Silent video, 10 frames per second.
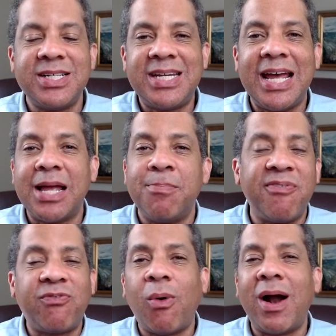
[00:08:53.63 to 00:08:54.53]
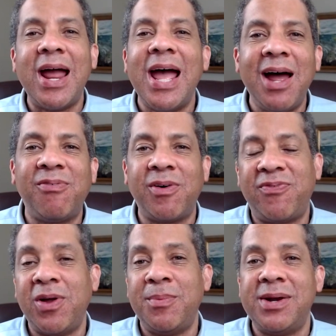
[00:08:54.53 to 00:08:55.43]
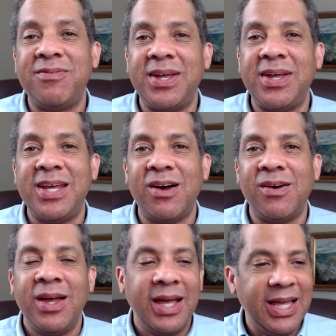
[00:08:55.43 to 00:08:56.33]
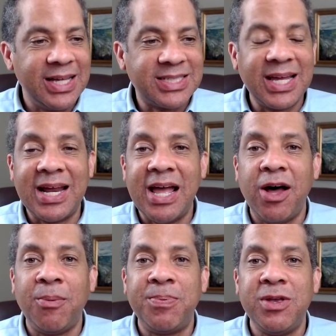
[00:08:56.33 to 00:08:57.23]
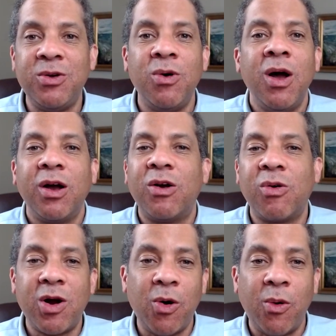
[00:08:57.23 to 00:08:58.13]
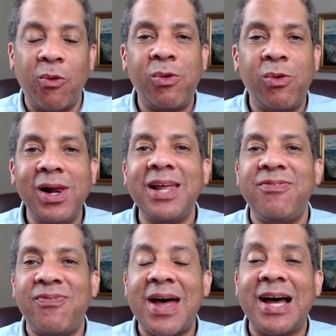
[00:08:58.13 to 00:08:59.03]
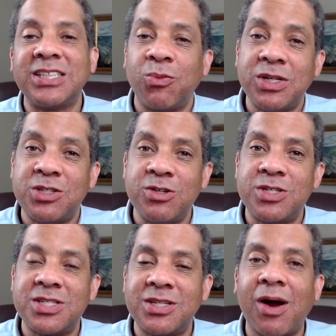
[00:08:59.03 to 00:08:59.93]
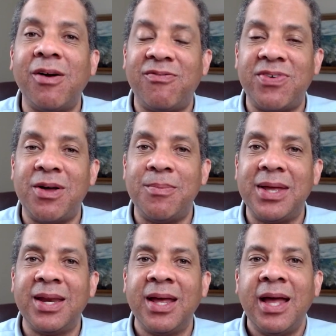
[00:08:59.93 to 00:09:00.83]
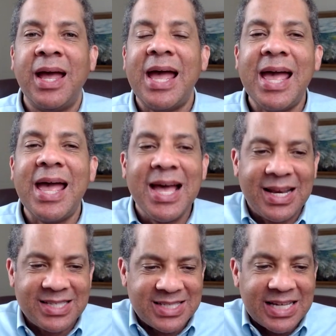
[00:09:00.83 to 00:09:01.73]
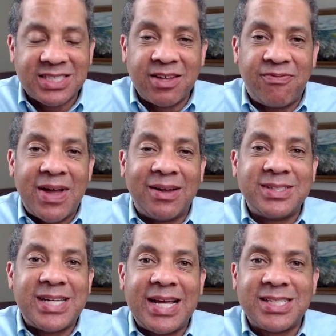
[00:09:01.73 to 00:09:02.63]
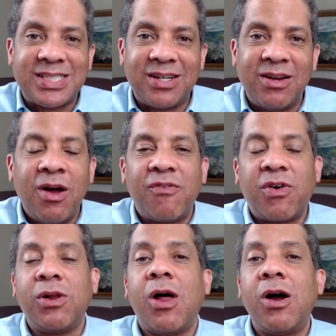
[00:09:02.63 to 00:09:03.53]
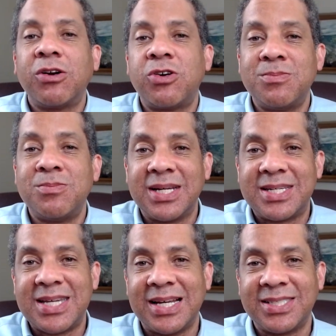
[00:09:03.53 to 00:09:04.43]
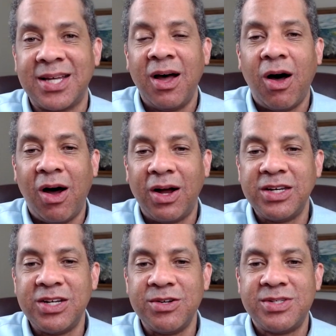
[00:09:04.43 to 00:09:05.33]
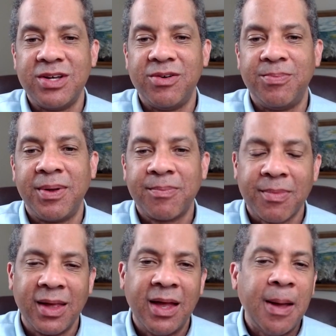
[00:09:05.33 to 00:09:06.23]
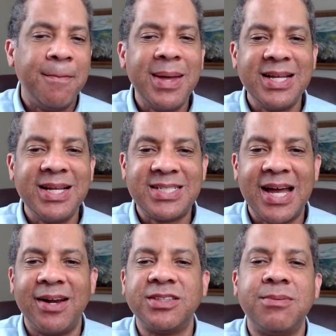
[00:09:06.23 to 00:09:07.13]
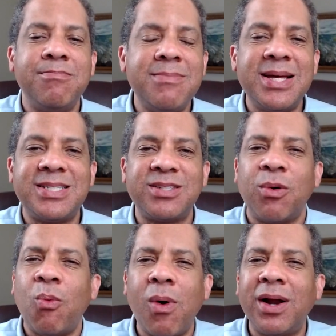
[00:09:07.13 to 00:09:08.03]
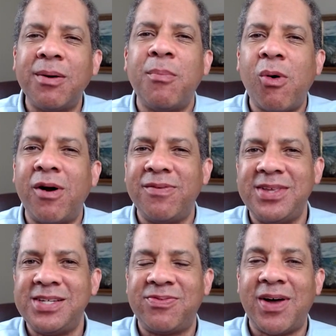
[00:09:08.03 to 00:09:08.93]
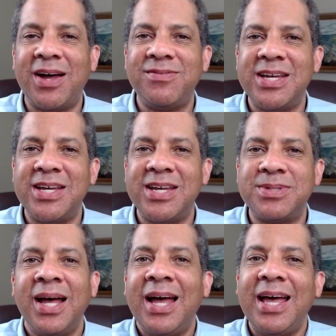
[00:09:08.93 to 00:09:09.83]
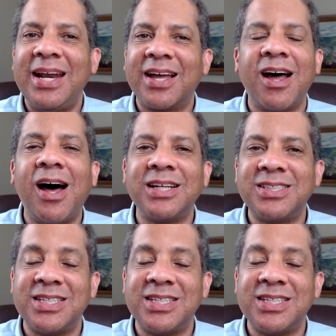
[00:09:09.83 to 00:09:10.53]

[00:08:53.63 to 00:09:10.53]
take before ever filming a video. It's going to help you grow really fast once you start filming, and it sets the foundation for long-term success on YouTube. Many channels miss one or more of these 5 tips, and it causes